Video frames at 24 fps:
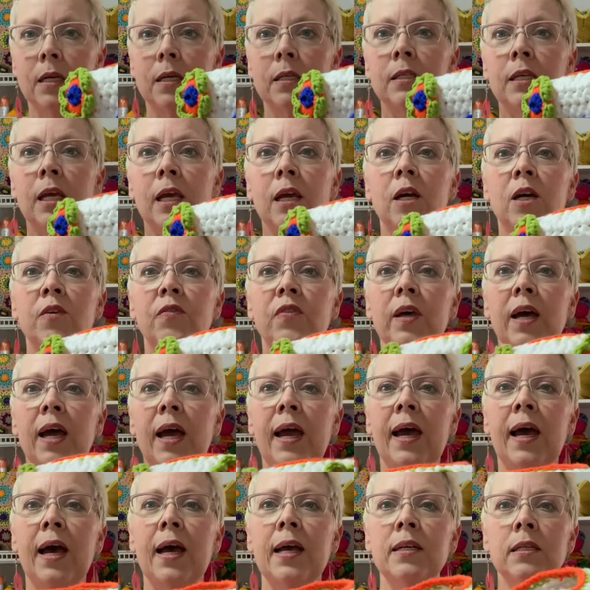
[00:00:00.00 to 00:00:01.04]
Take off the
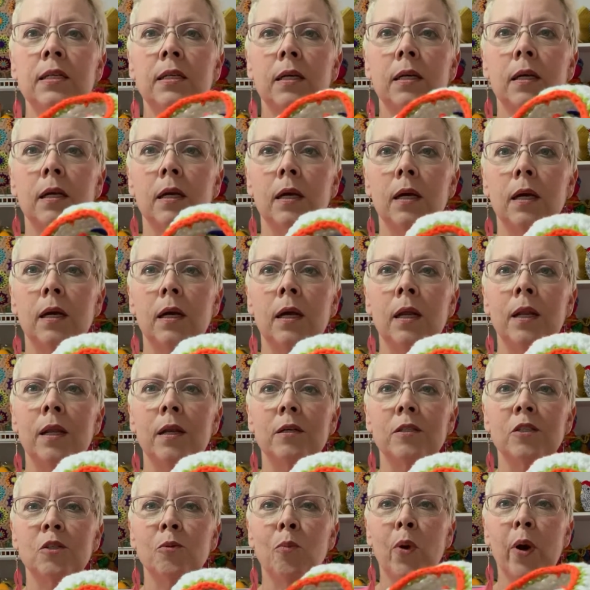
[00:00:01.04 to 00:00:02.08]
hat, and
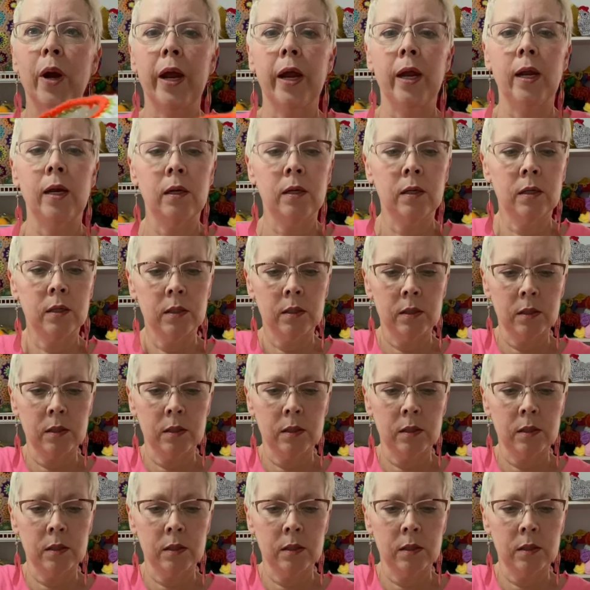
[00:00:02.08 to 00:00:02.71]
there's a brain.